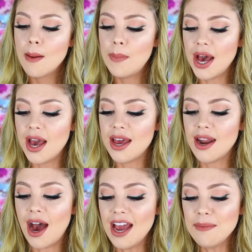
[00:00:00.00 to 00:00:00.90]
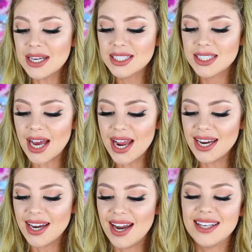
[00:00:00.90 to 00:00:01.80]
but I'm
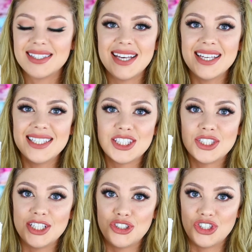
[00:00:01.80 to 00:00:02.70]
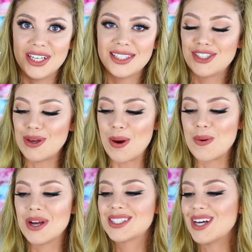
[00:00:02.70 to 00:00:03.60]
excited and it says it's citrus,
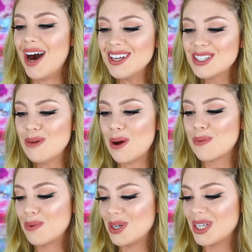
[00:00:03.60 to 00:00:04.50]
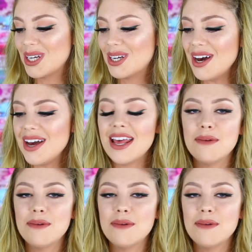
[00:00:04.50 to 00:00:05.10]
so it's gotta smell really good.